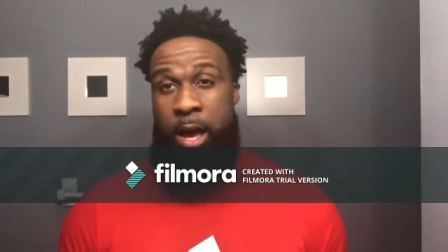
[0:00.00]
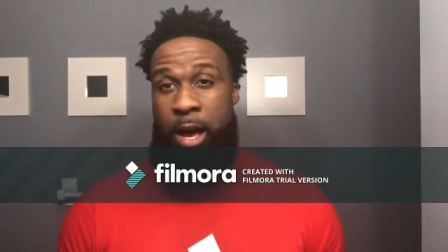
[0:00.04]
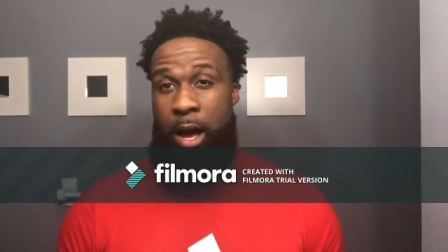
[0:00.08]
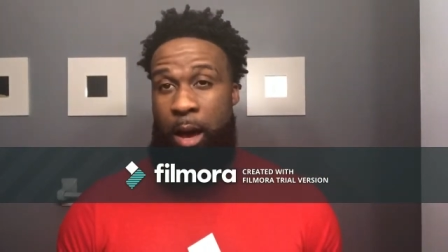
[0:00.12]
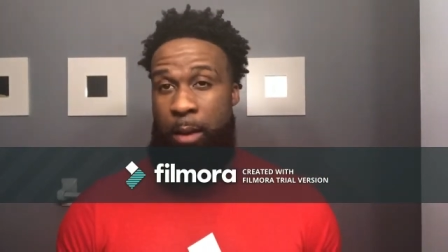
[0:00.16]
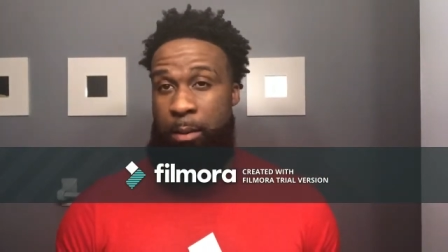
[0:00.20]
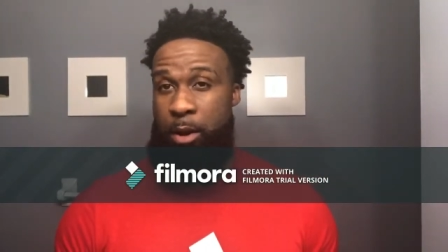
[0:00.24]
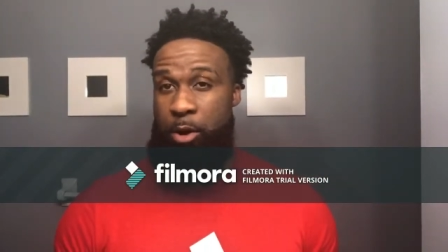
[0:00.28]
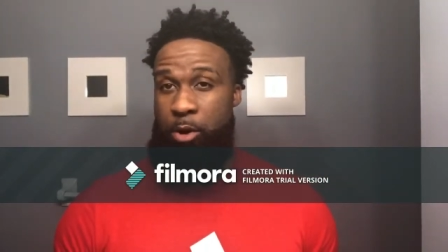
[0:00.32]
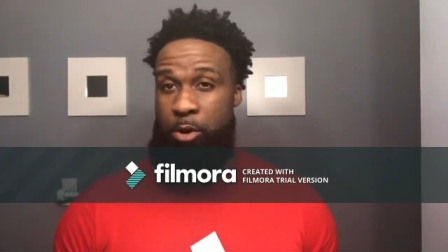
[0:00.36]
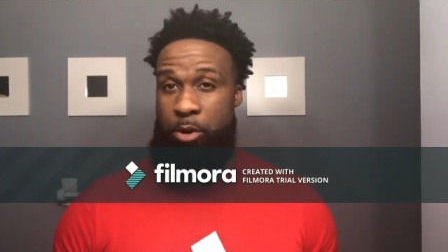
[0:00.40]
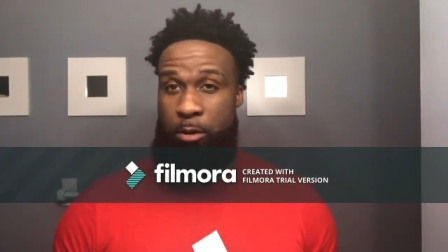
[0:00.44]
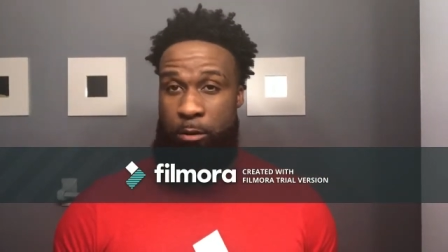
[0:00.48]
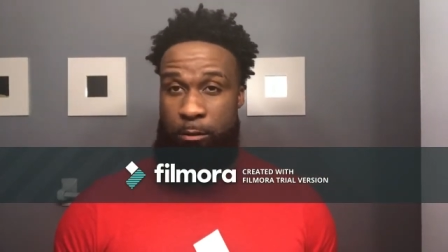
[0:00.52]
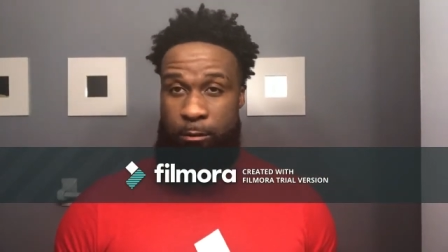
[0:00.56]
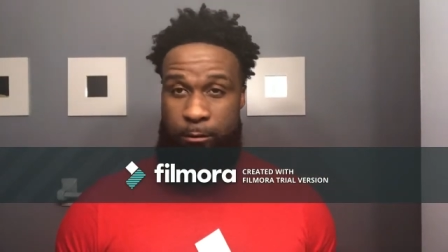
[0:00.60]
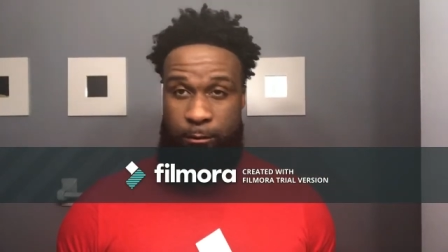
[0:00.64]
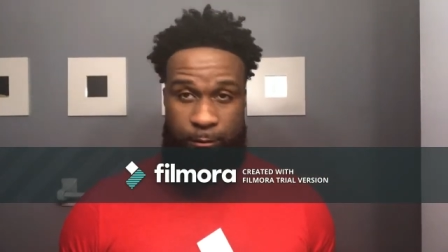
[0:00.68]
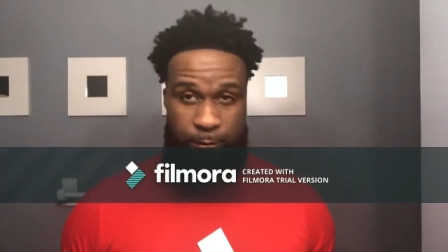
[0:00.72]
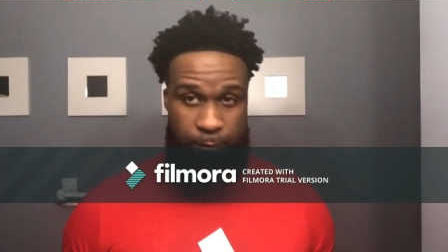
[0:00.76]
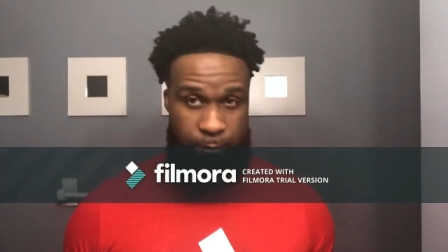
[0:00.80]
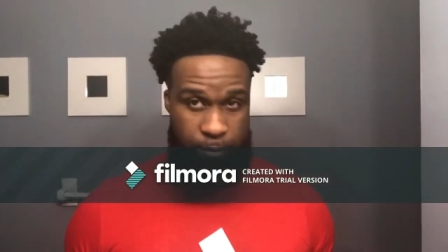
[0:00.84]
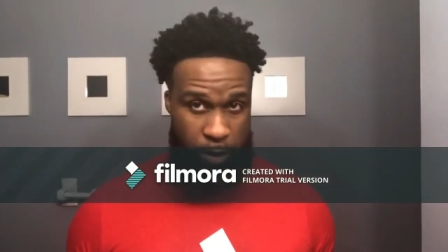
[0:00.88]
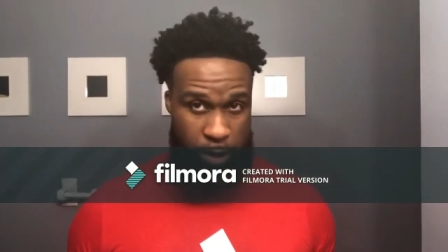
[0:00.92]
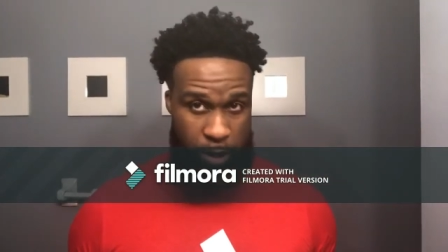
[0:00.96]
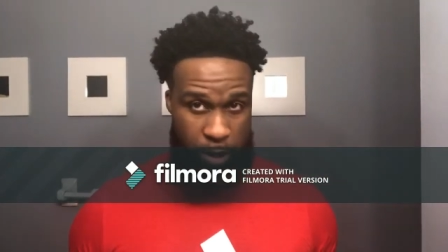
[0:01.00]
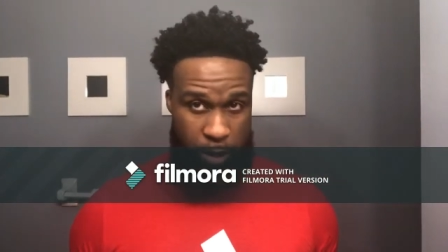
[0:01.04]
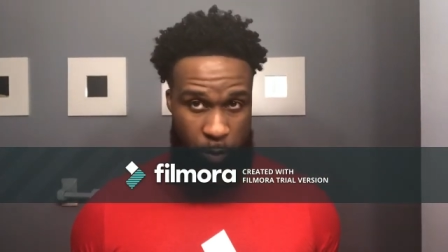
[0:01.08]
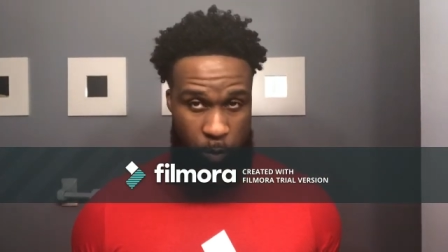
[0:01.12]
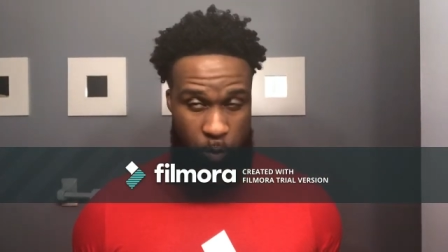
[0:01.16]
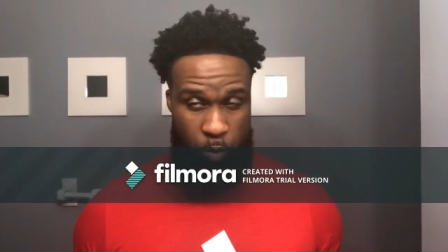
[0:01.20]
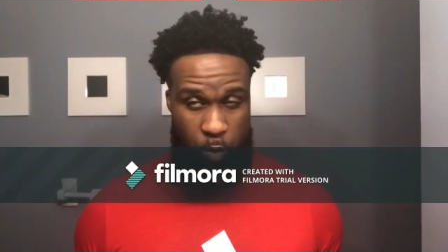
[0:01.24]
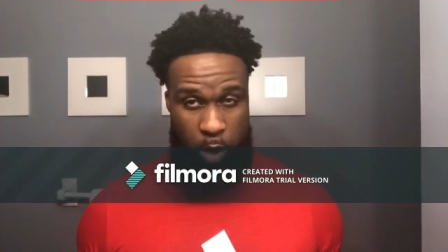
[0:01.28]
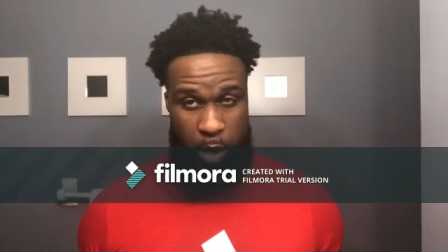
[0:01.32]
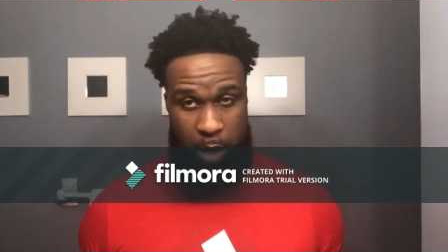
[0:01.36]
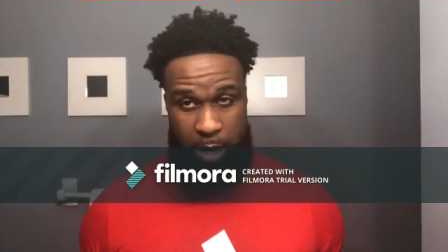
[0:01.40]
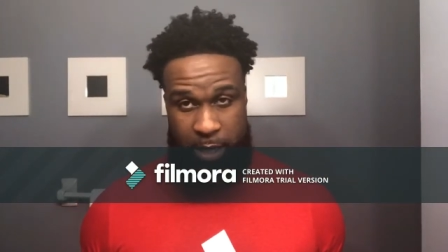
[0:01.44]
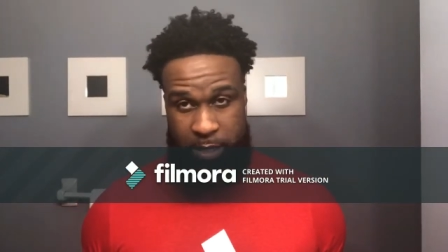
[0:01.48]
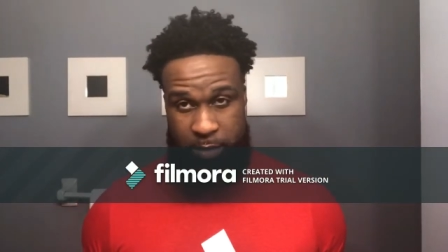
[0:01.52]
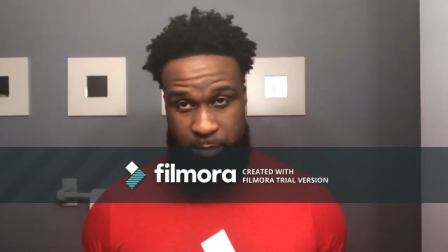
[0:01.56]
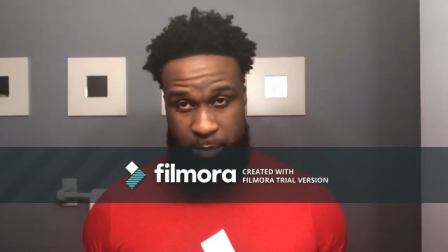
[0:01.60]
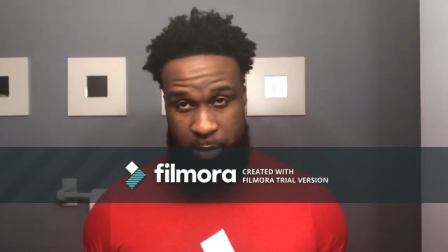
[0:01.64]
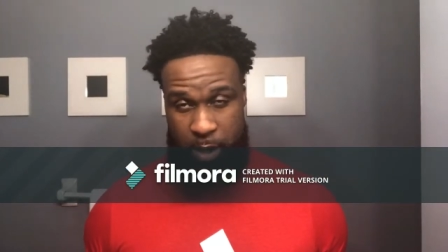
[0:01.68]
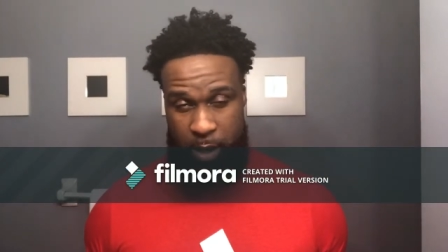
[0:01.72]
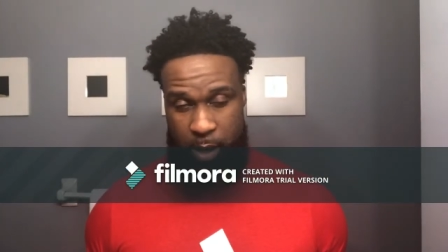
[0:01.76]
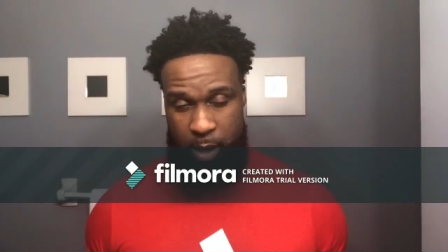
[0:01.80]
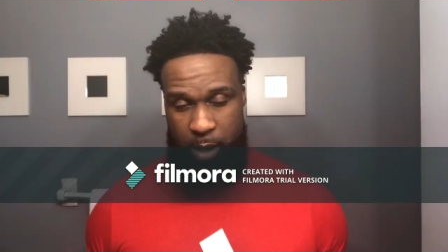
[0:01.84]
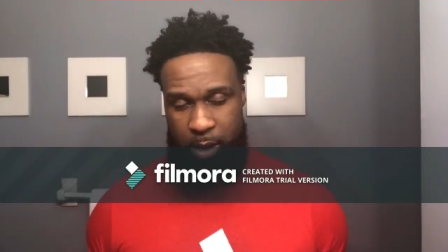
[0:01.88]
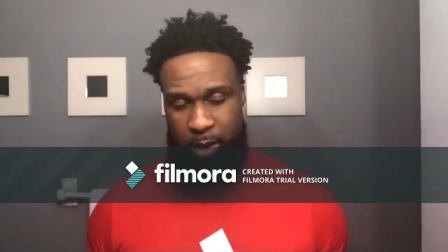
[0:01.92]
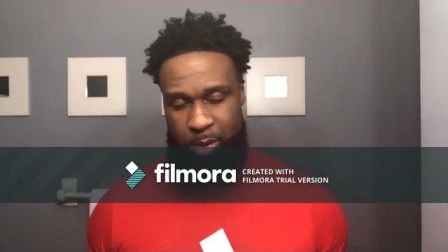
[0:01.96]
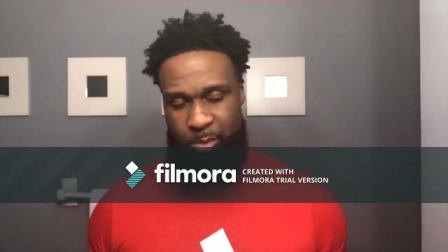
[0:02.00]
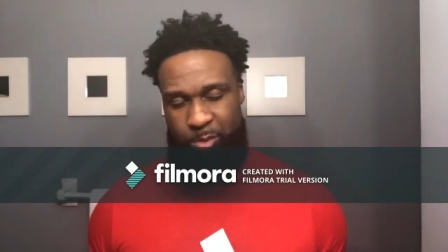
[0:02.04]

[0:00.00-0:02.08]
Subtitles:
I'm not going to fully wash my hair